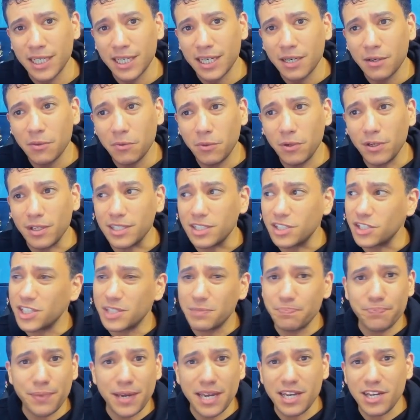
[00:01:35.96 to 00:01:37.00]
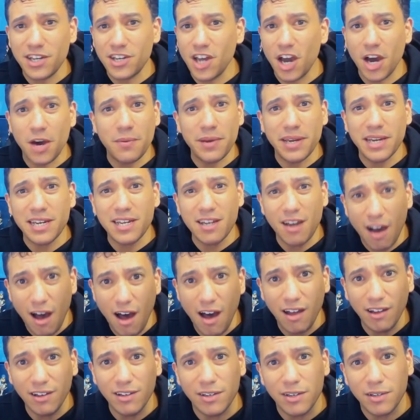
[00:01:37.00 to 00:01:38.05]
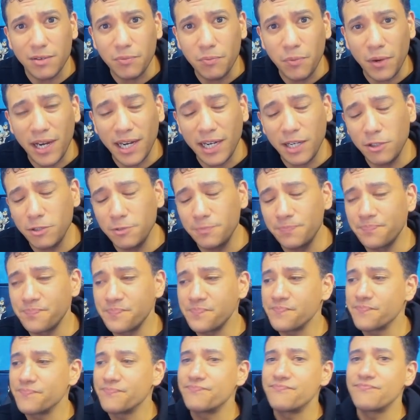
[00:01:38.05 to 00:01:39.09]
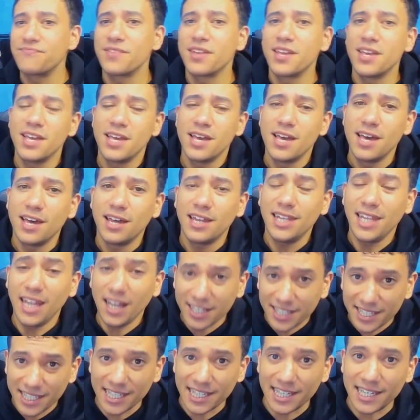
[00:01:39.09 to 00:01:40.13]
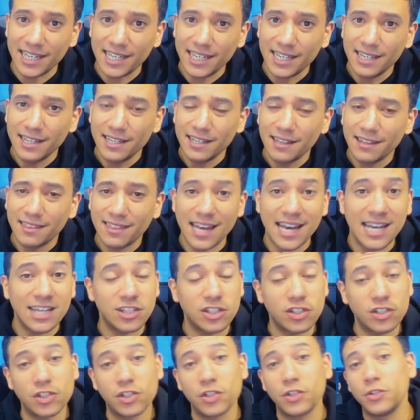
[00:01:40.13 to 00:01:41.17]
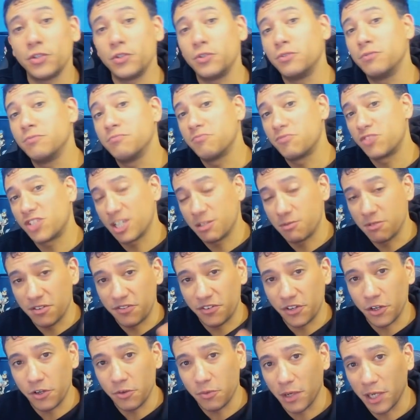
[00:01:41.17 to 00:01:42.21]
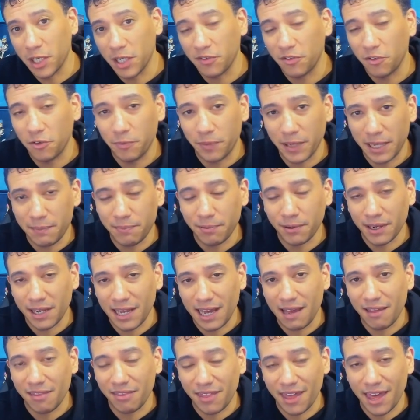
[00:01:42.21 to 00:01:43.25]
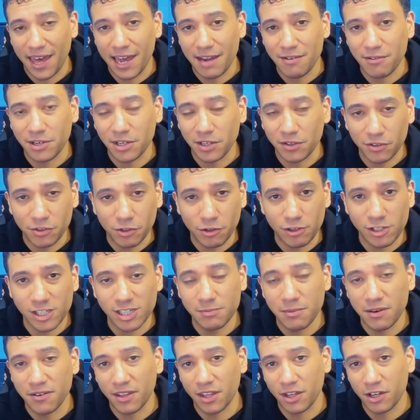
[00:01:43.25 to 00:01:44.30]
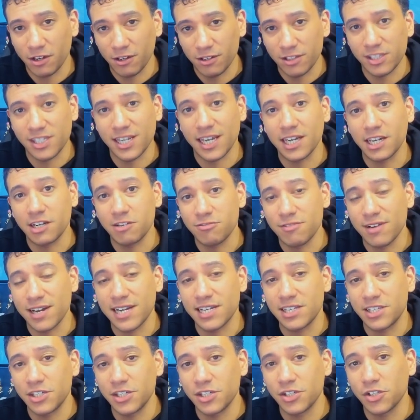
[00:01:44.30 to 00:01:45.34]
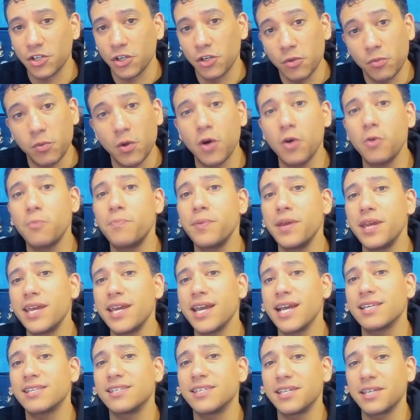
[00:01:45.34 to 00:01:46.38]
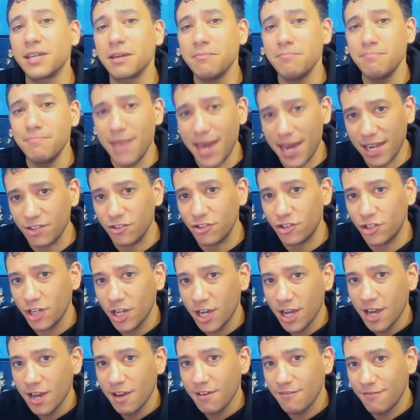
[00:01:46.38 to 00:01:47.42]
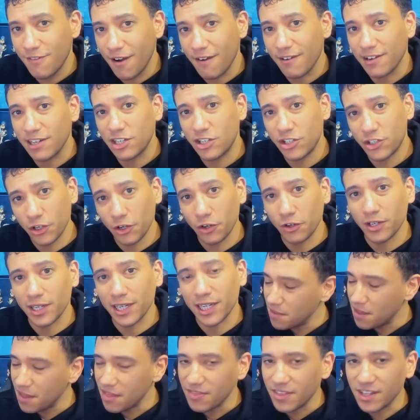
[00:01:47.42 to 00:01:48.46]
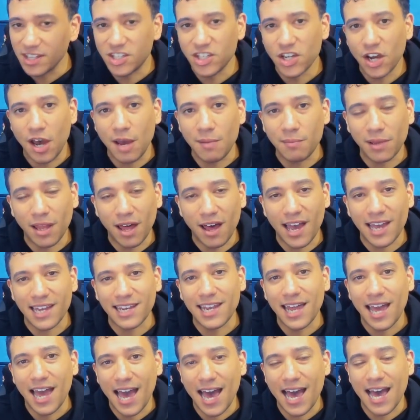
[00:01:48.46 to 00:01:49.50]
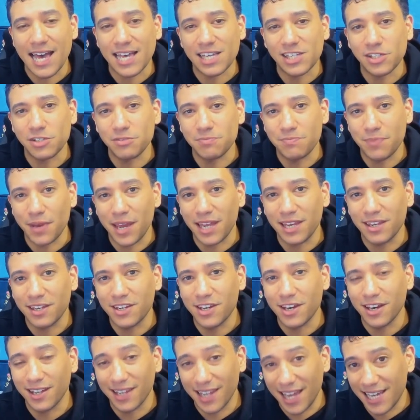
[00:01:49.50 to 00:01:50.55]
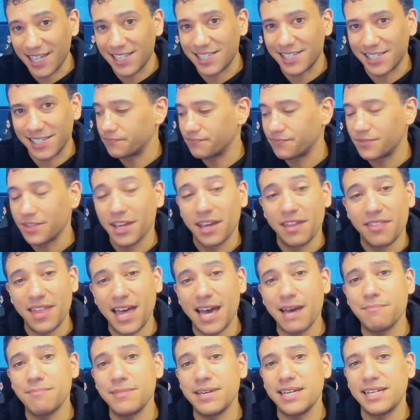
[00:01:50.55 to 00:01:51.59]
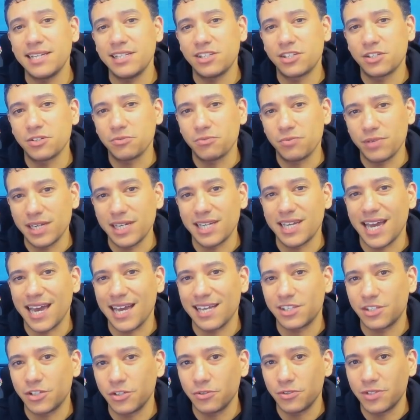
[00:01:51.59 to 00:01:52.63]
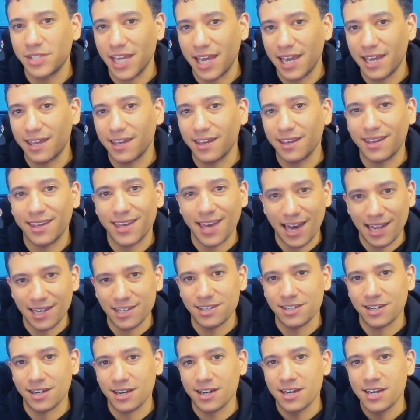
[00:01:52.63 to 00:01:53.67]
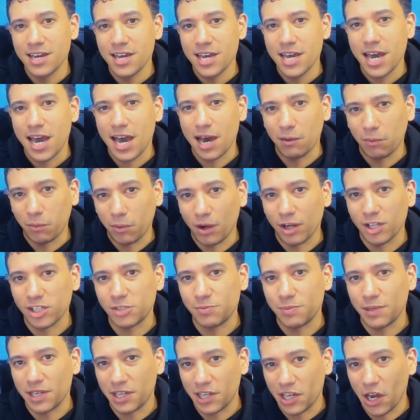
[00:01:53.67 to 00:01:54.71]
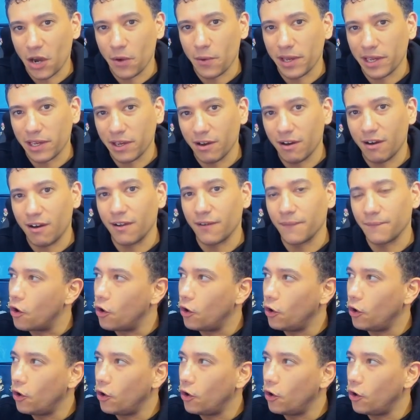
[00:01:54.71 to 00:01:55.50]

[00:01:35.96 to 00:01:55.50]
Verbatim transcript: What's been going on? Well, luckily, thanks to some of you wonderful people out there and of course some other content creators who will be getting a mensch very shortly, the timeline has been collated. And that means we get to take a gander at what's been going on.